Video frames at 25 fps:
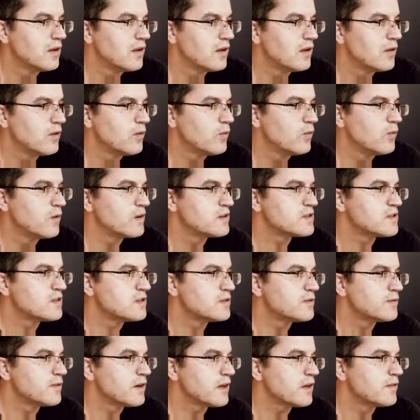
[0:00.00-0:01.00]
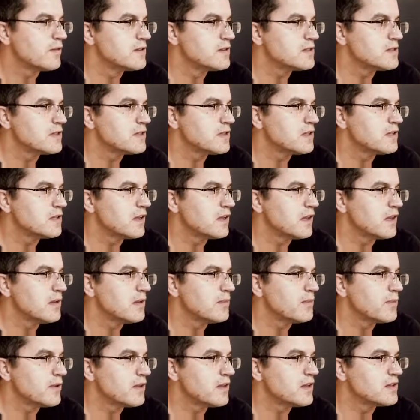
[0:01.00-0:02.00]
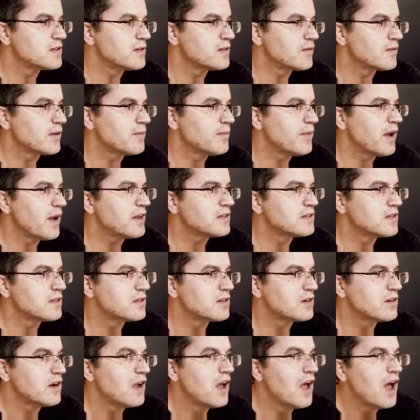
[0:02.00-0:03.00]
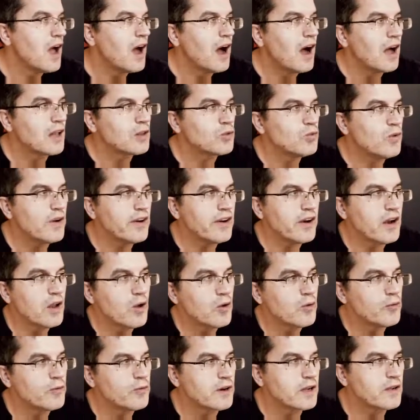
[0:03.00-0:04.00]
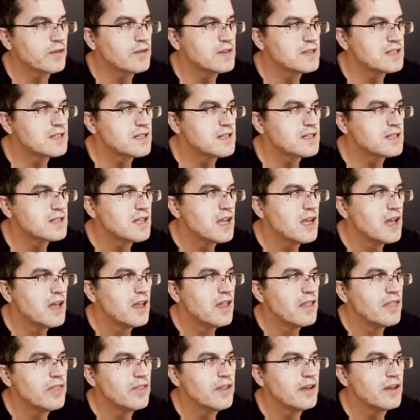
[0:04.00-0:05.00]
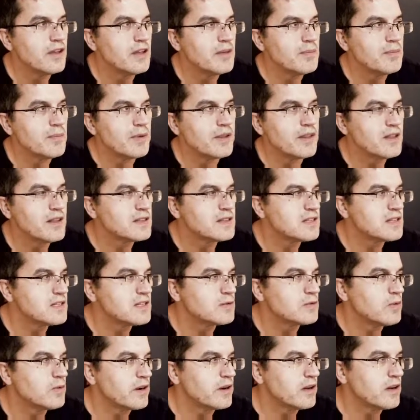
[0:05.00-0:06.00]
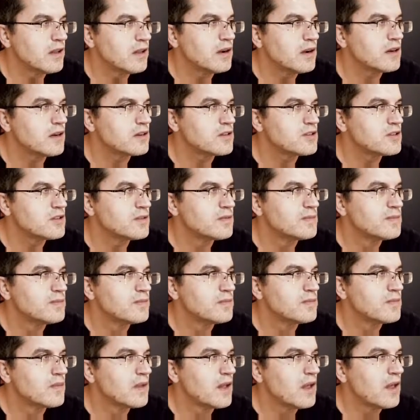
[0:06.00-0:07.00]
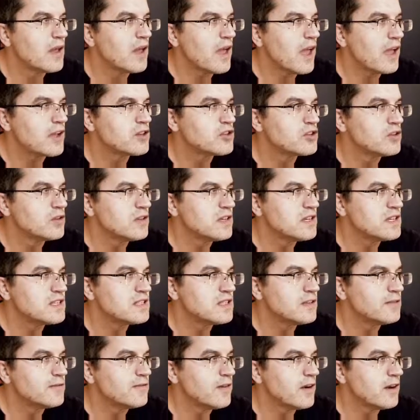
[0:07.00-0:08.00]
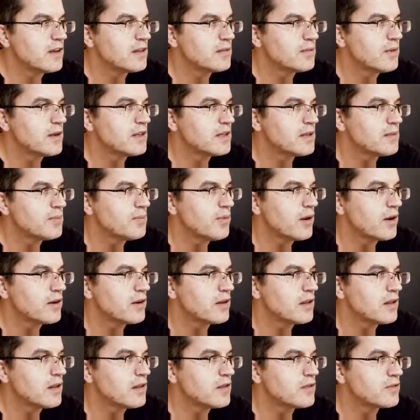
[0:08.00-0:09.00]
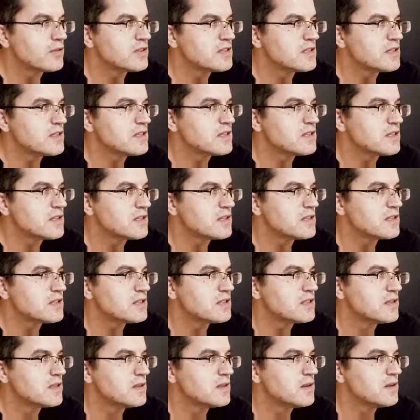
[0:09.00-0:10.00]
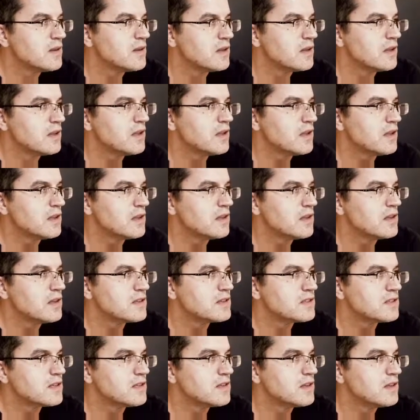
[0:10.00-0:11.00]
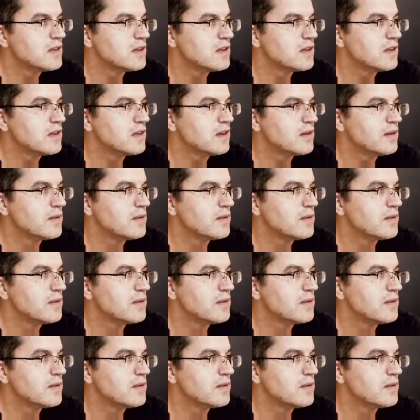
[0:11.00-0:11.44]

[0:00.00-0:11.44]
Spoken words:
versus frequency, the impedance of capacitor, at very low frequencies, the impedance is very large. Actually, is defined by the parallel resistance. It is here.